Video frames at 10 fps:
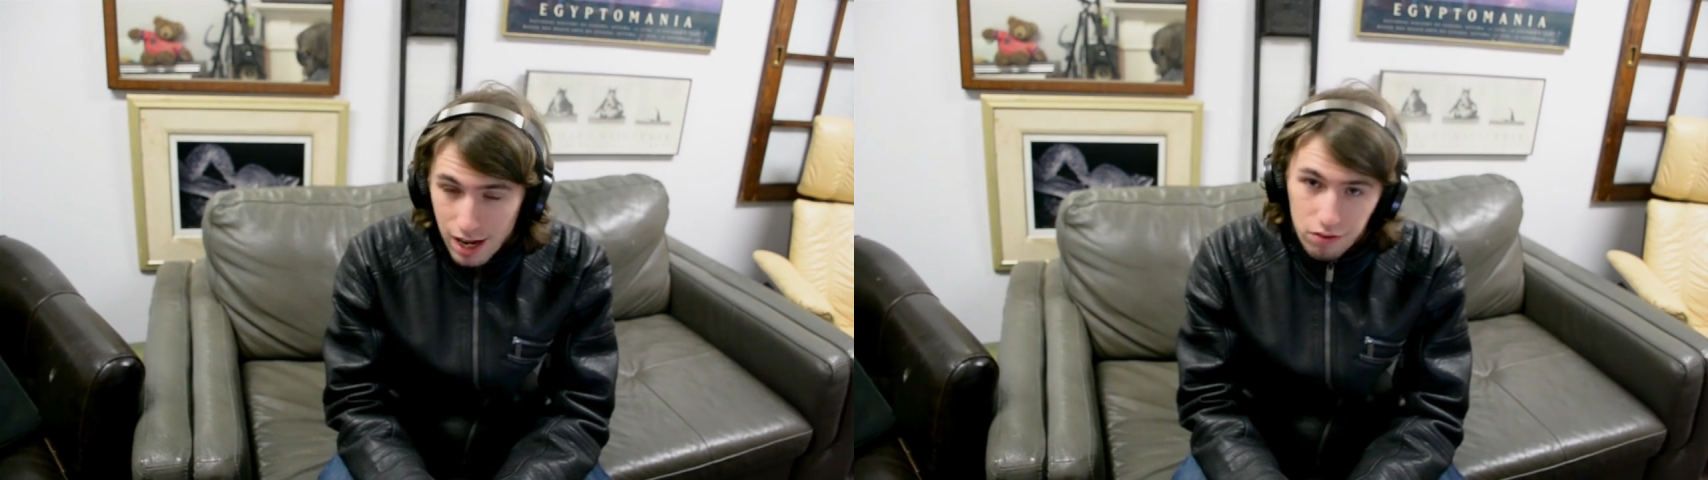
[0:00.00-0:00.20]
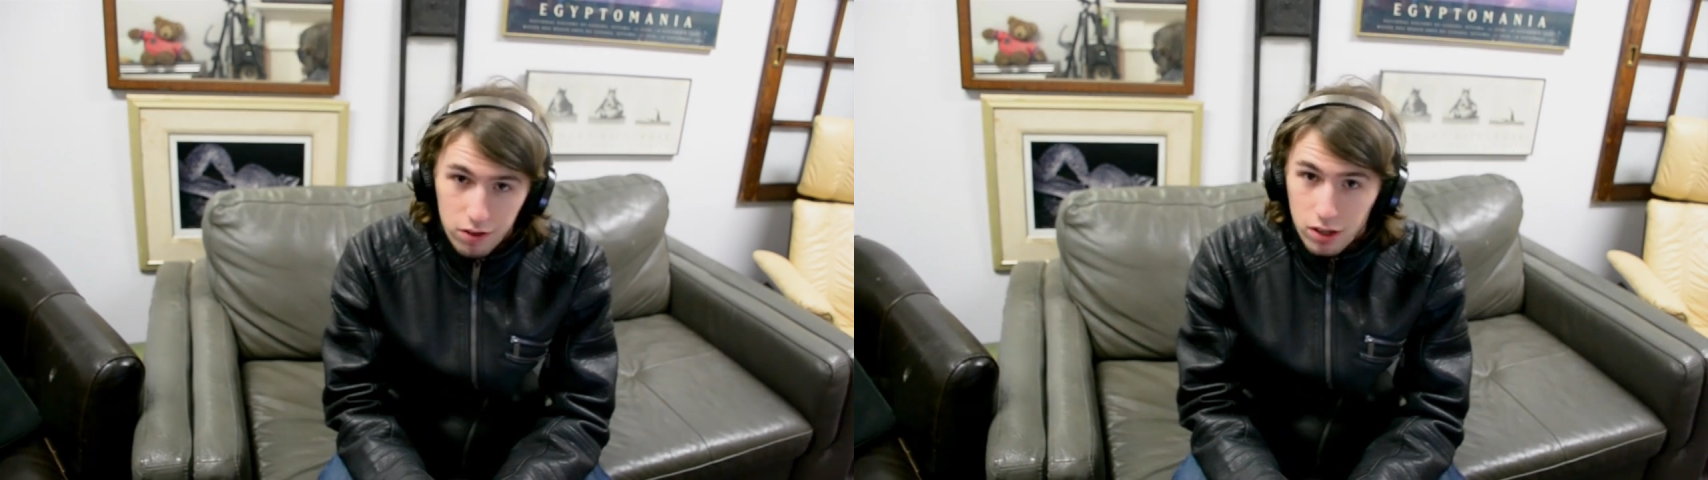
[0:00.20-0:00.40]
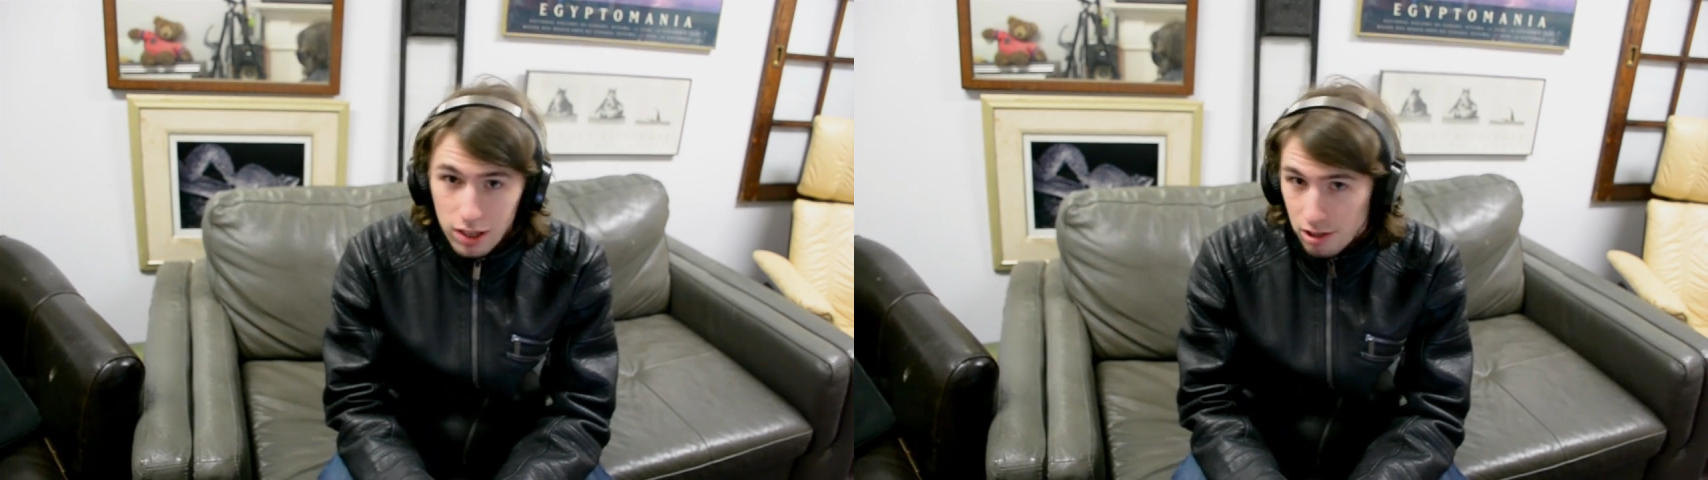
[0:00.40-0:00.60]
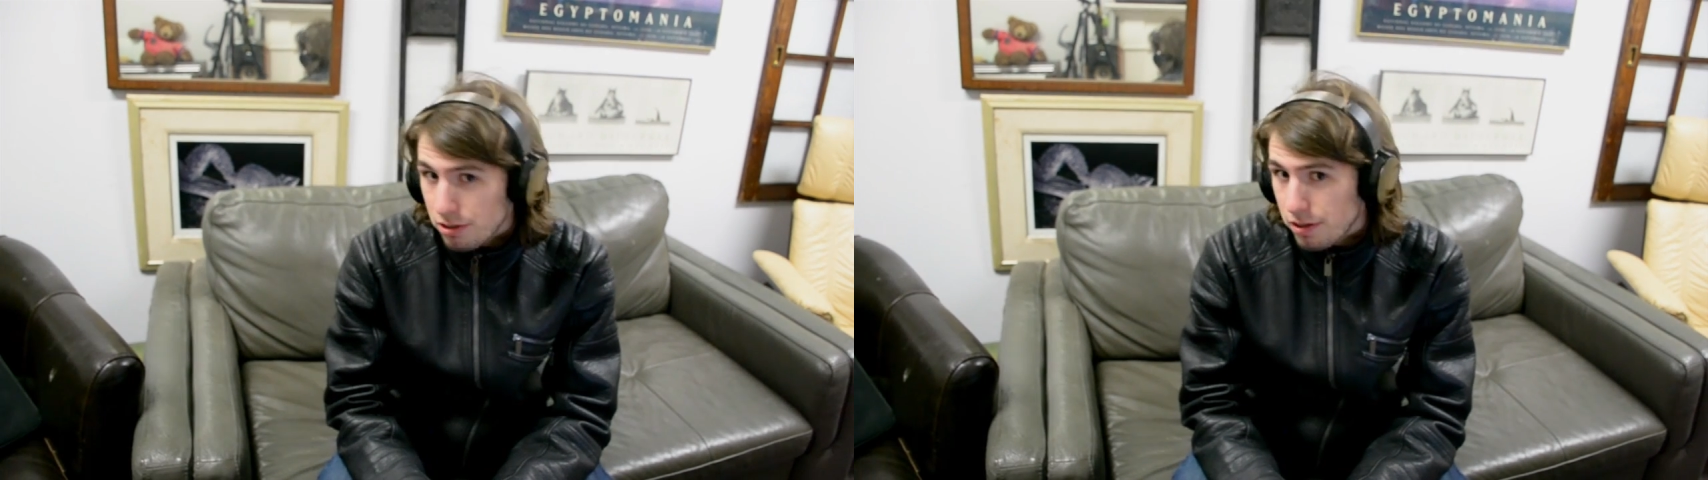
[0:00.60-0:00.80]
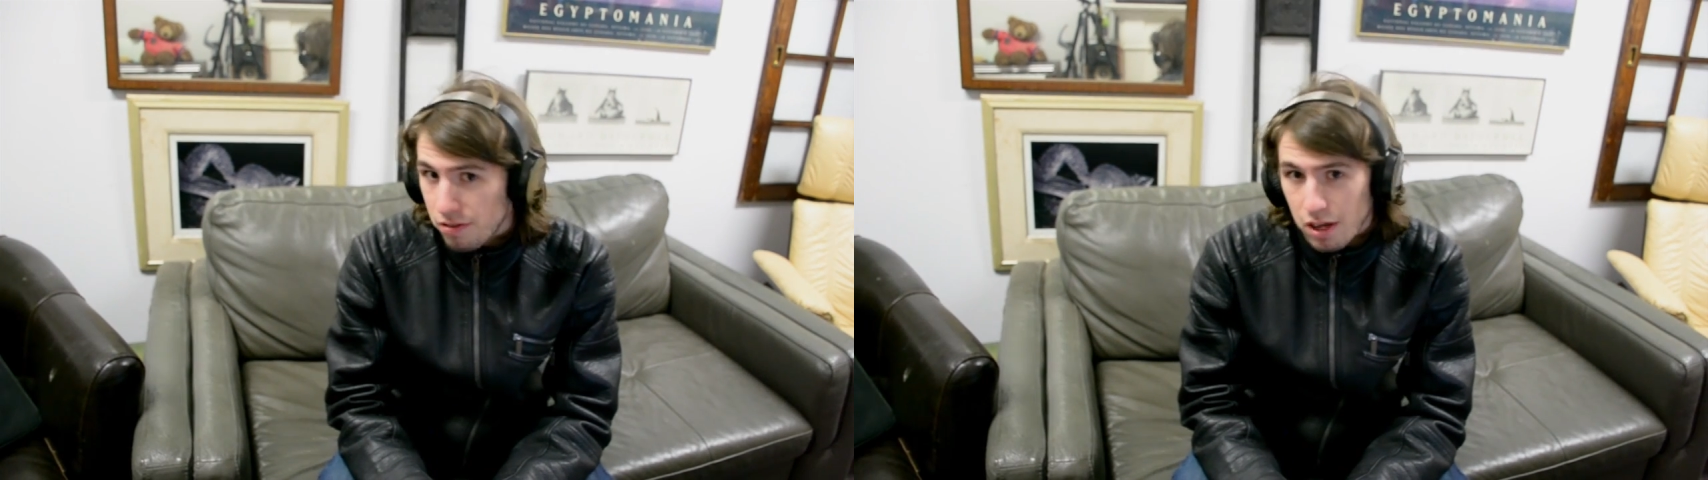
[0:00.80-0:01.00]
as they're
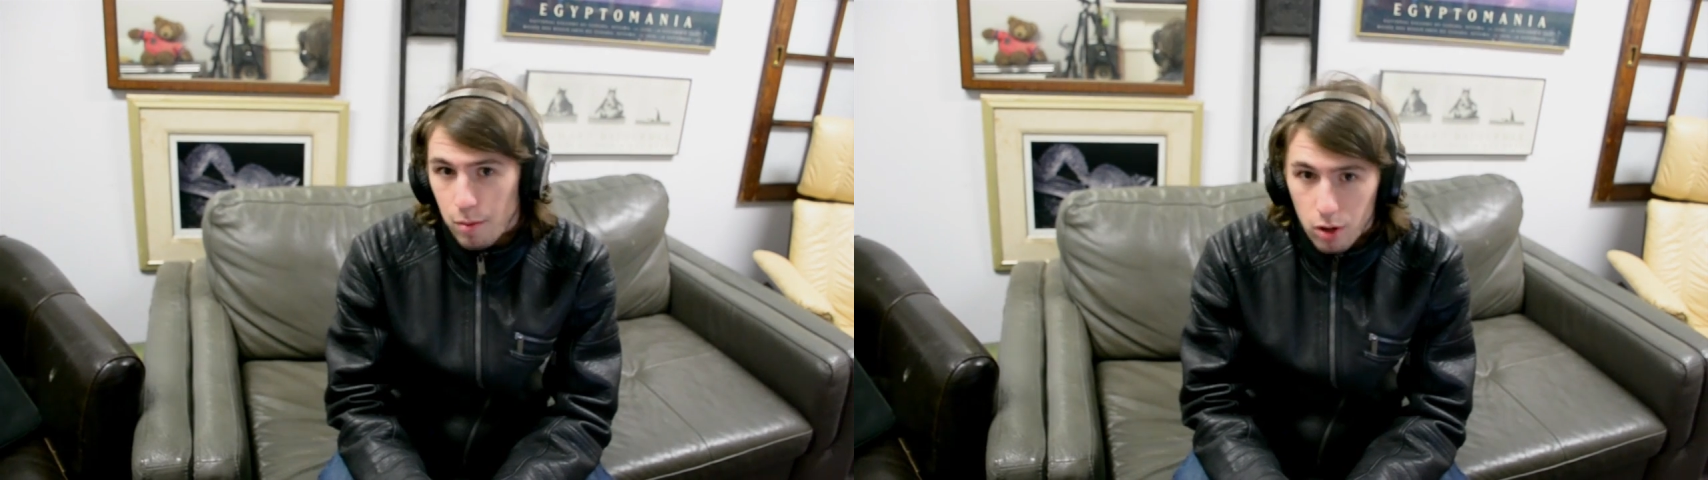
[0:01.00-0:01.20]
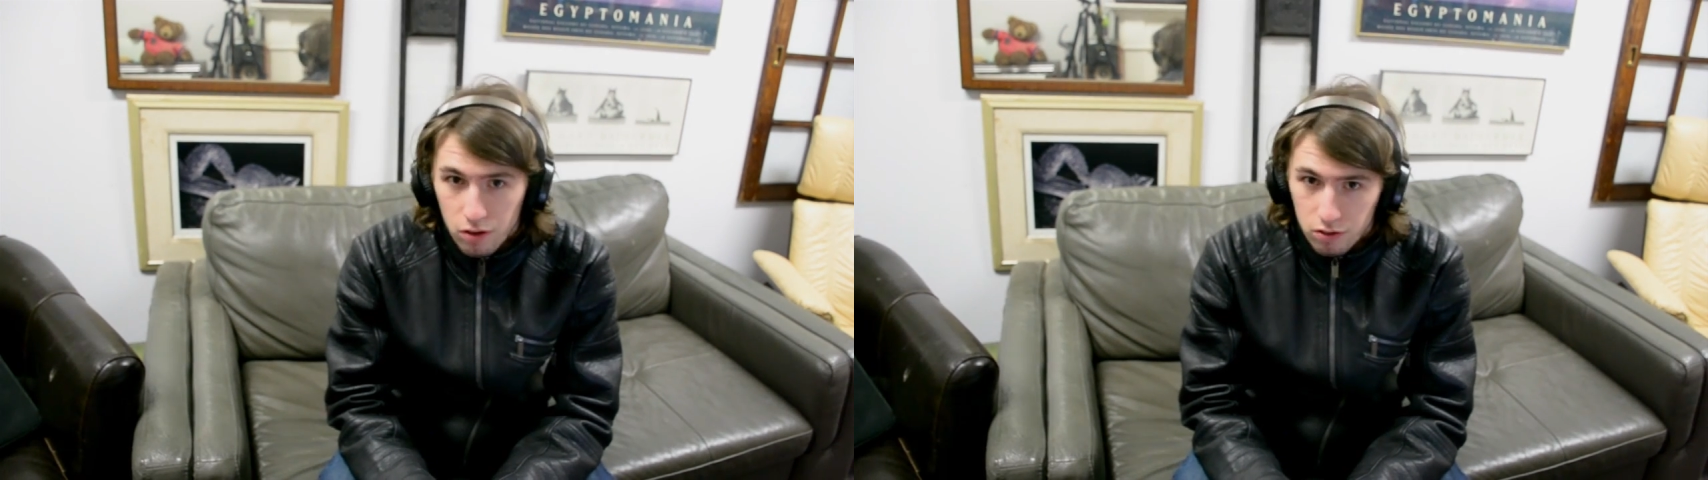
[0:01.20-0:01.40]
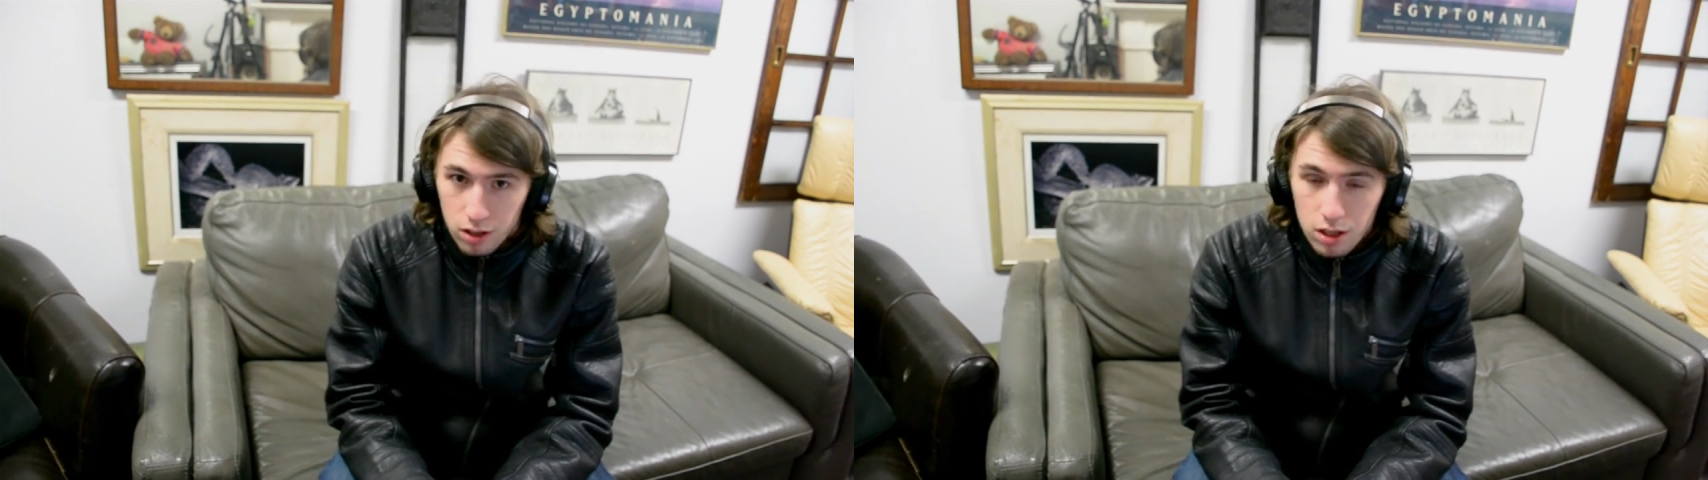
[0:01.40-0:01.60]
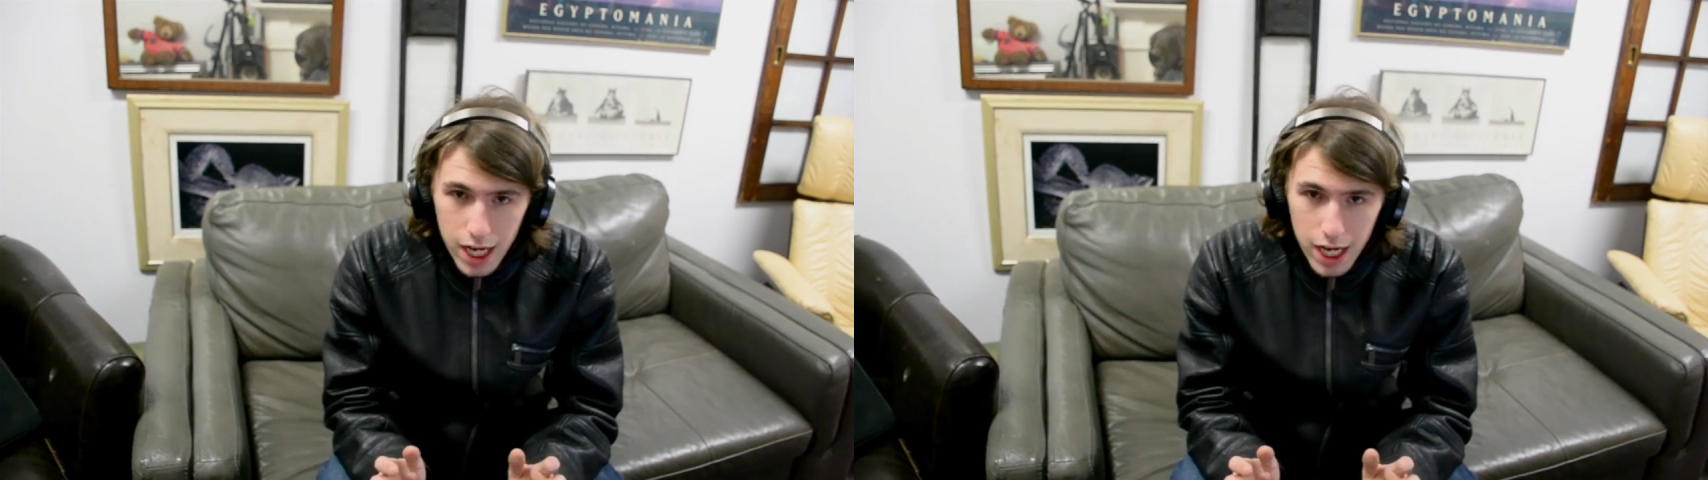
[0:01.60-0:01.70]
literally the same person.